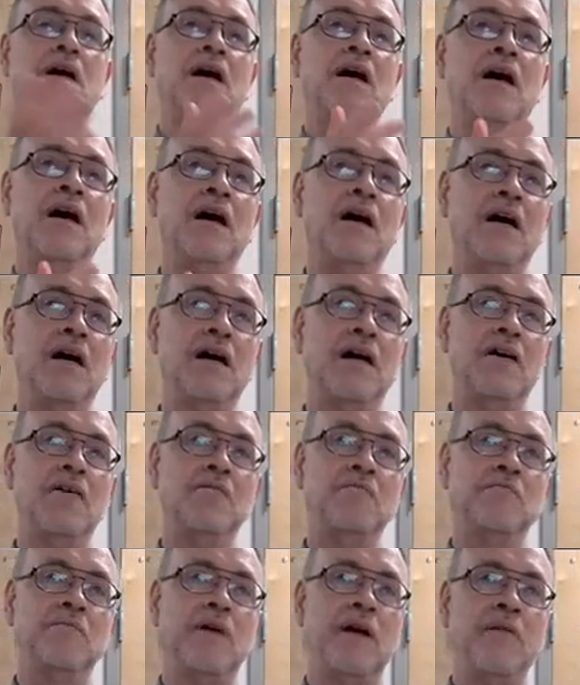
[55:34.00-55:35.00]

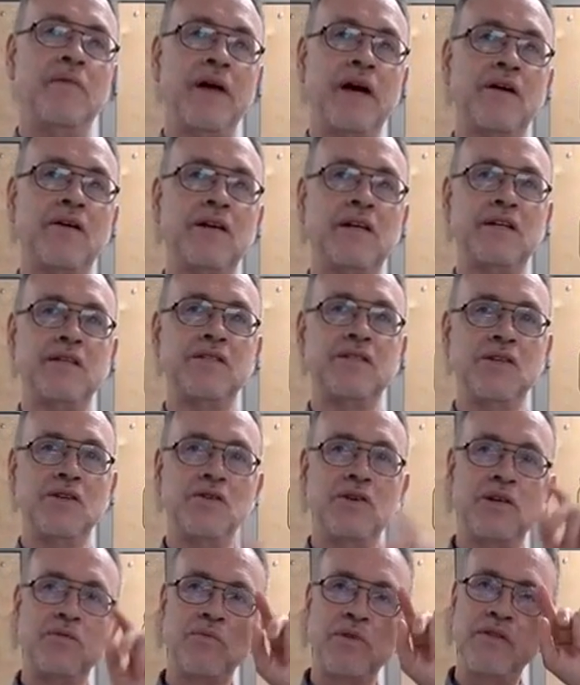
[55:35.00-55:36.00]
I'm not going to
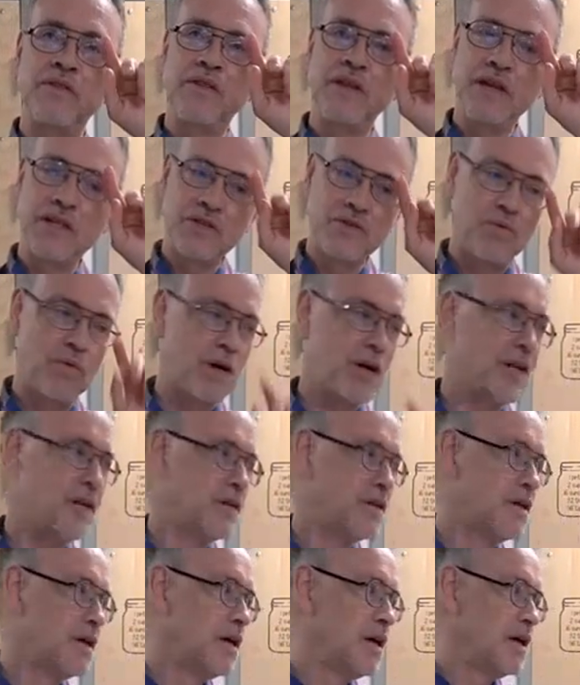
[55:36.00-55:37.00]
do it with this
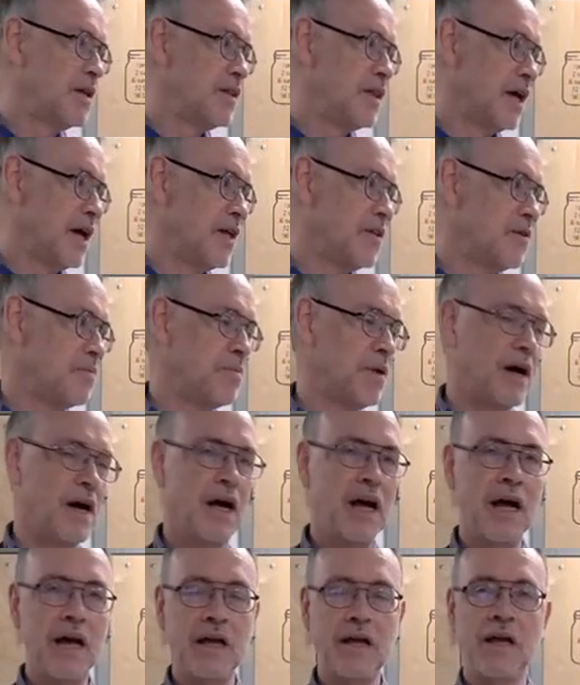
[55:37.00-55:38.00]
one. The other
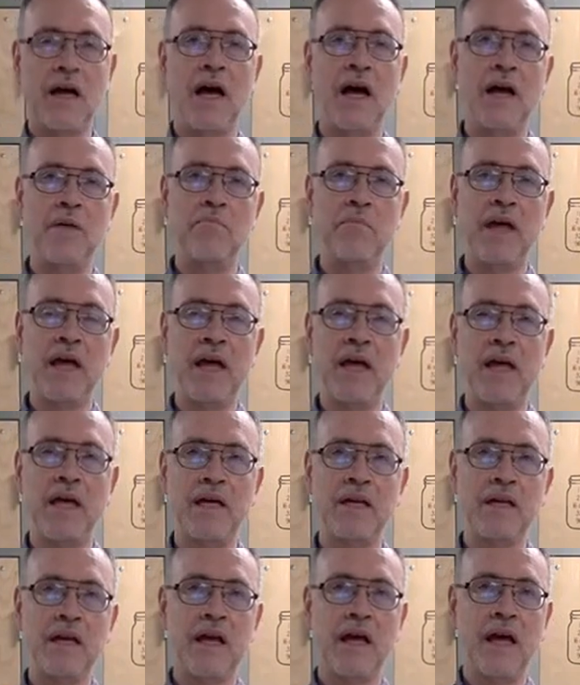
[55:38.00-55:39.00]
pie, I
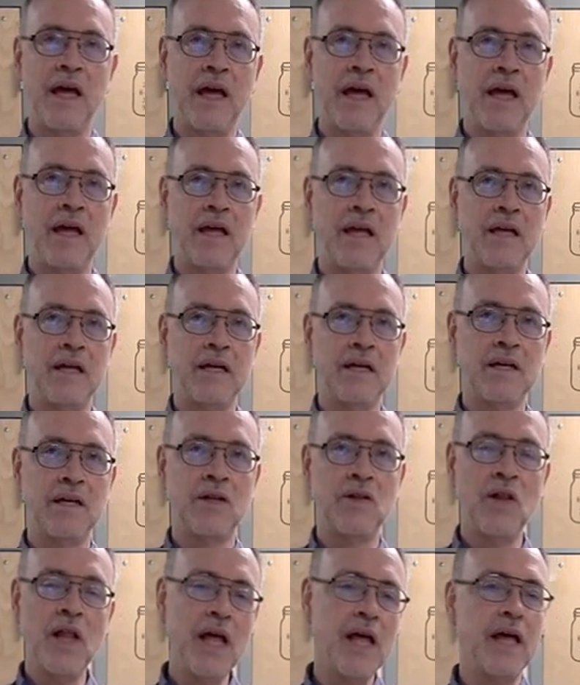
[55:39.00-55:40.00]
made a
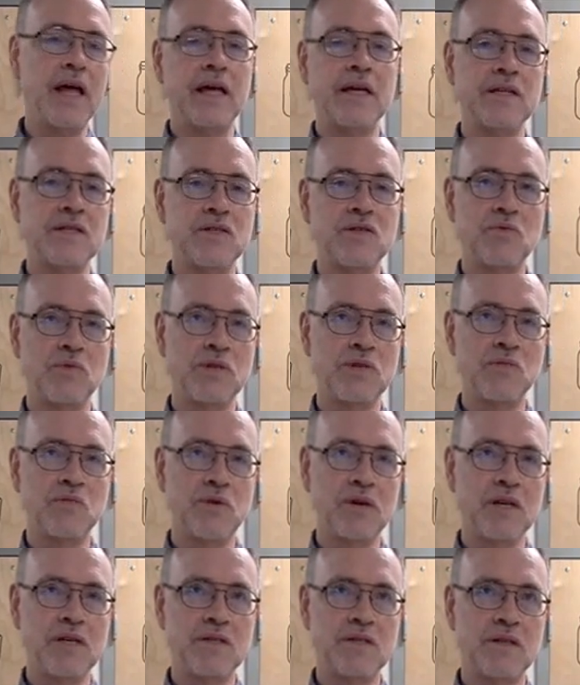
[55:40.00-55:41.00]
glaze, which
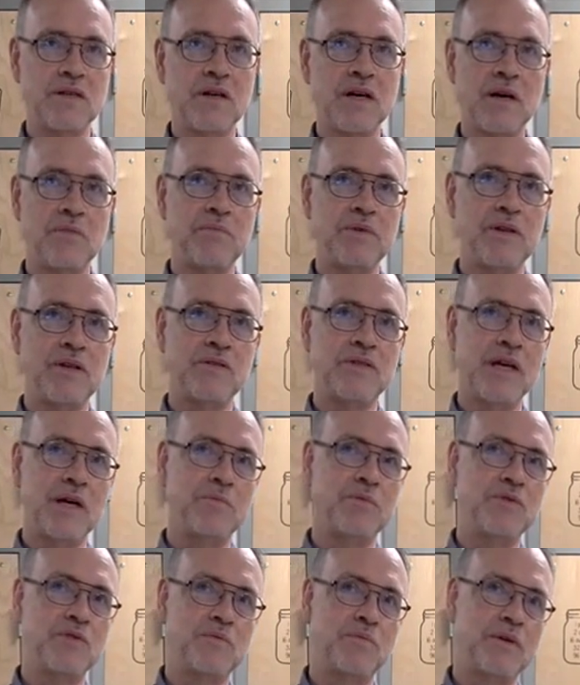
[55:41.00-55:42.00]
was a couple of
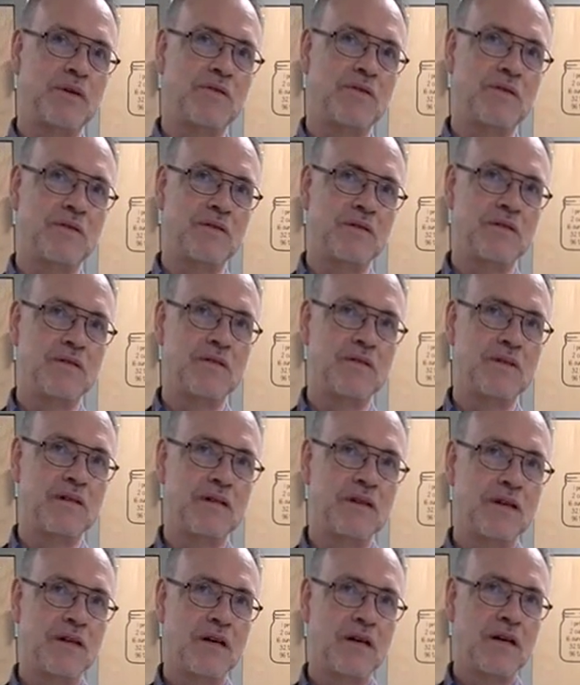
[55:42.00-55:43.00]
tablespoons
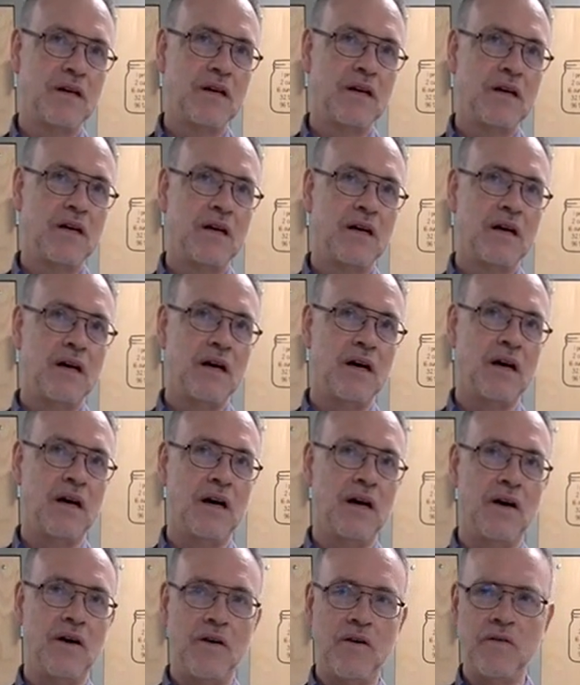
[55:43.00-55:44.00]

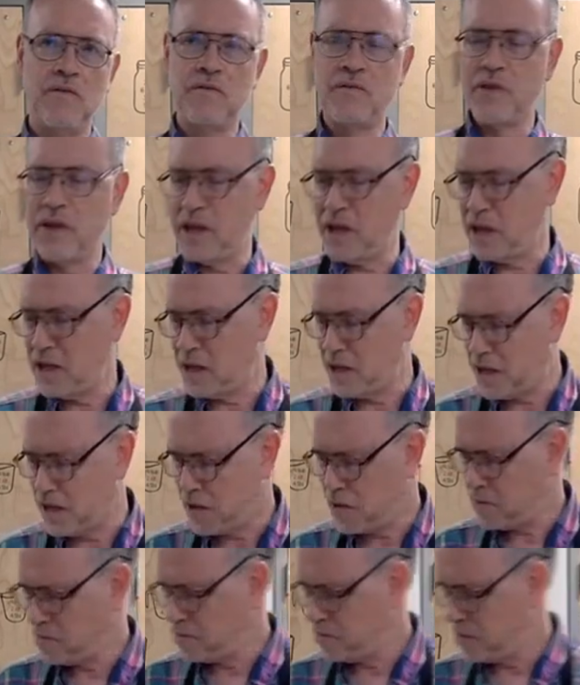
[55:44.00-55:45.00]
of a,